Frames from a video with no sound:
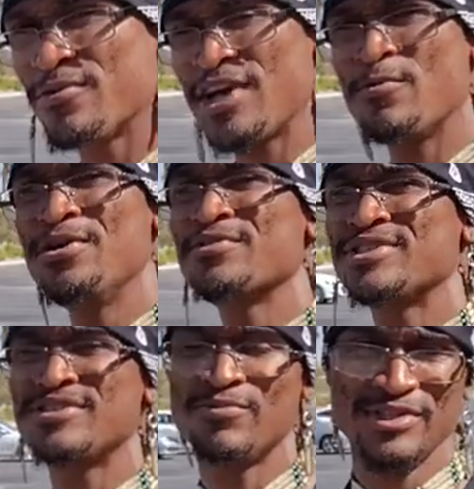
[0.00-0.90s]
that we
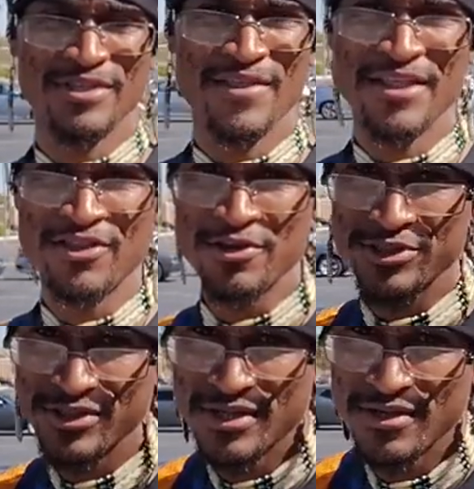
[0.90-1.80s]
receive that
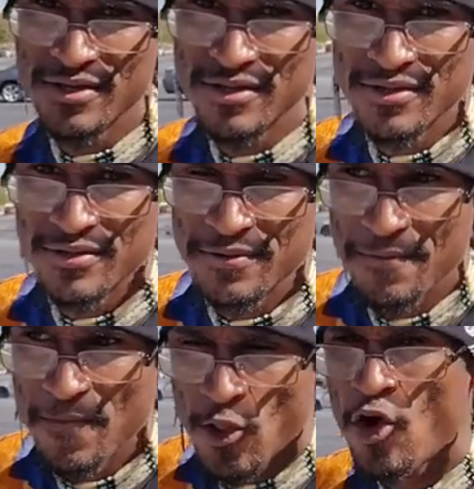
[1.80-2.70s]
thirst.
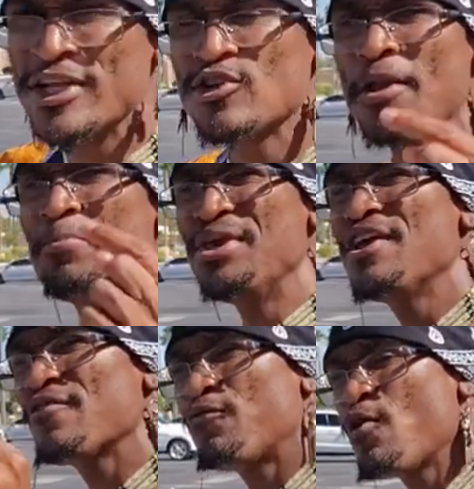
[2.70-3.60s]
The Lord is going to be
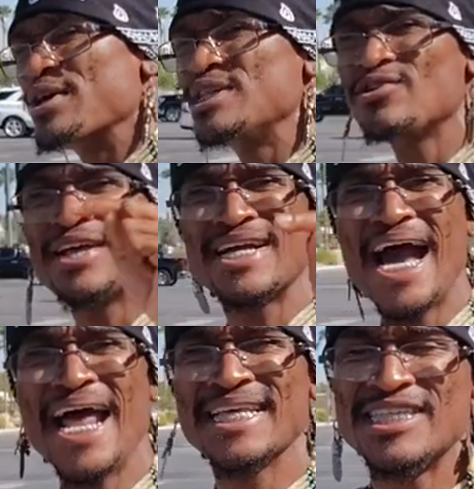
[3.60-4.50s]
here for us. He's going to
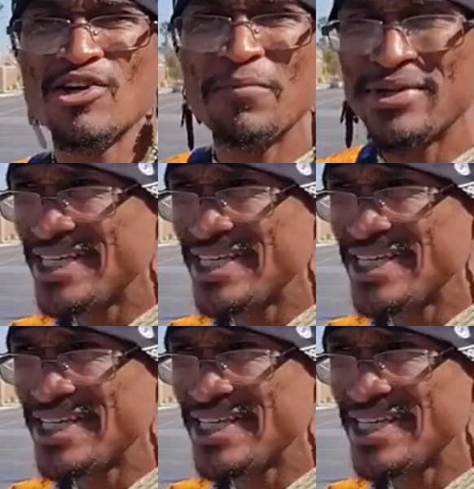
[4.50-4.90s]
guide us. He's going to